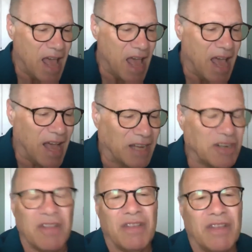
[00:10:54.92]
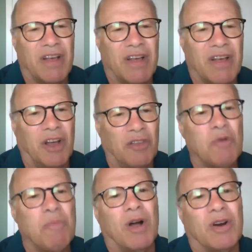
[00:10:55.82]
And another
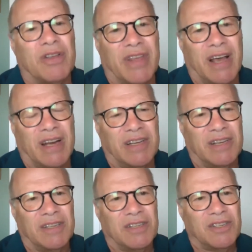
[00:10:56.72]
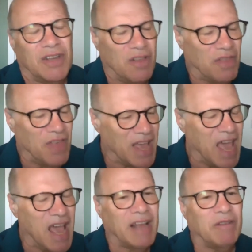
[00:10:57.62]
part of that is they can't